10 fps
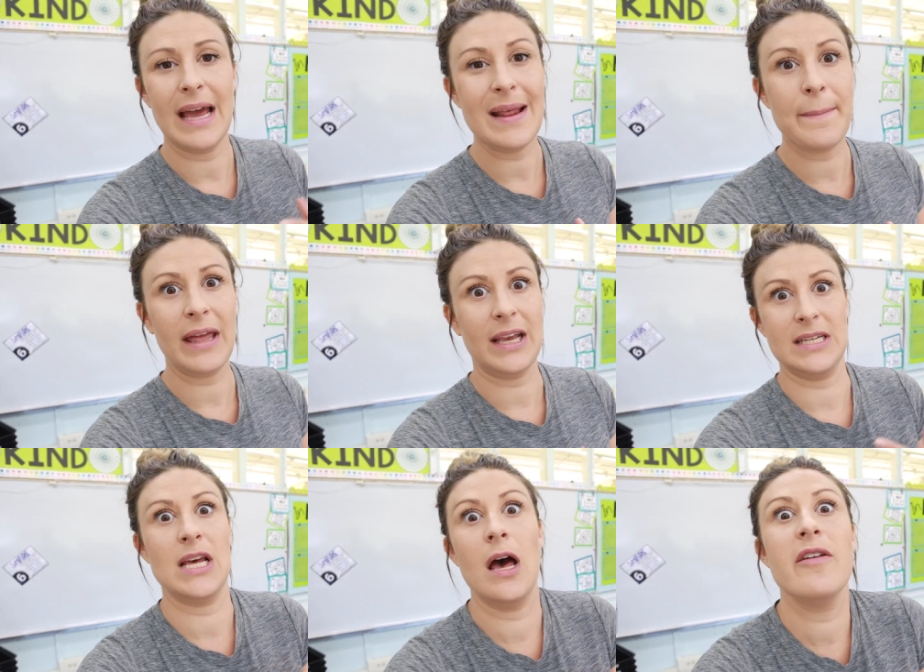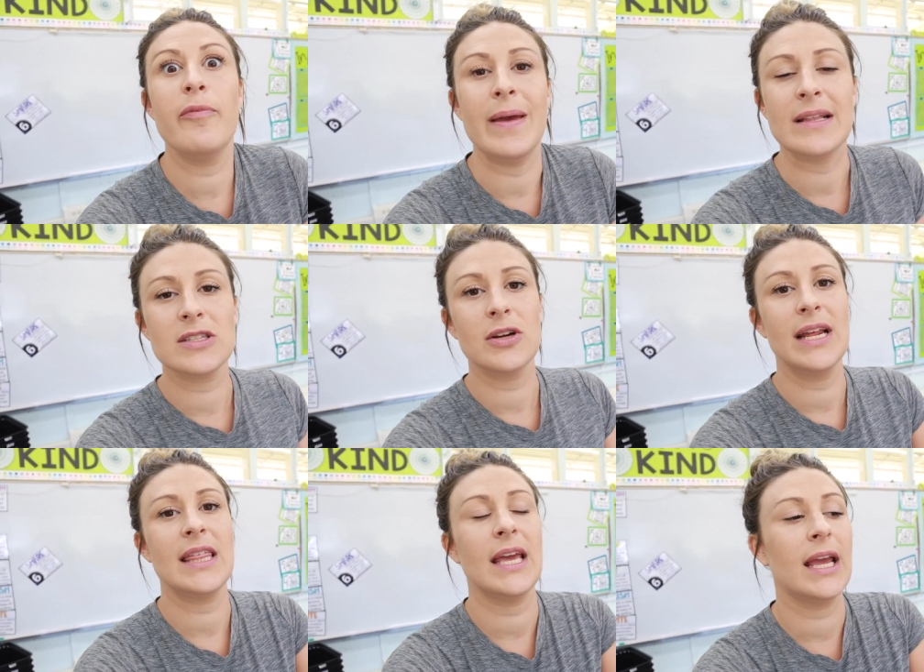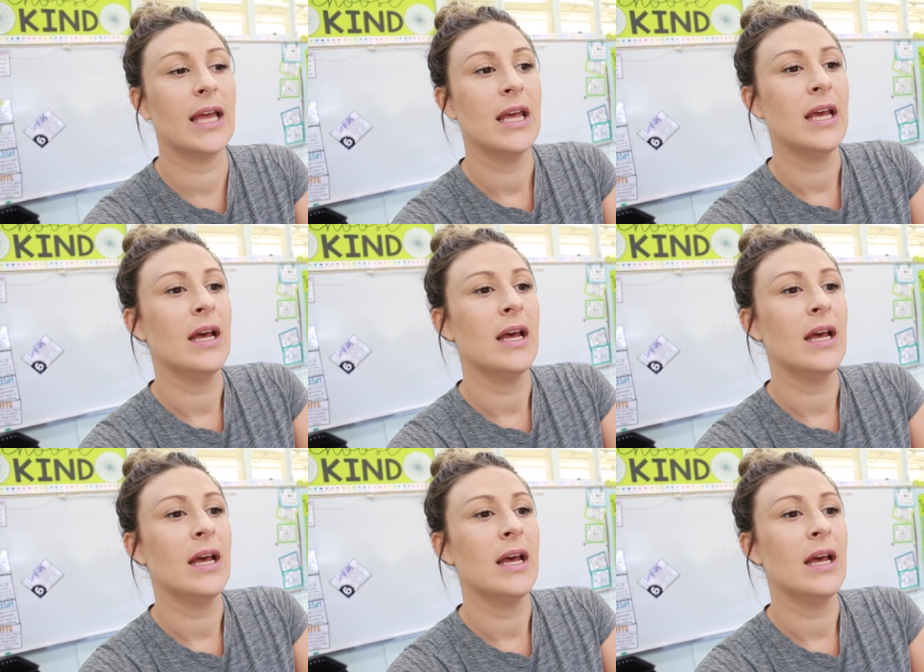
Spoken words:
I didn't buy like a ton of bins or anything,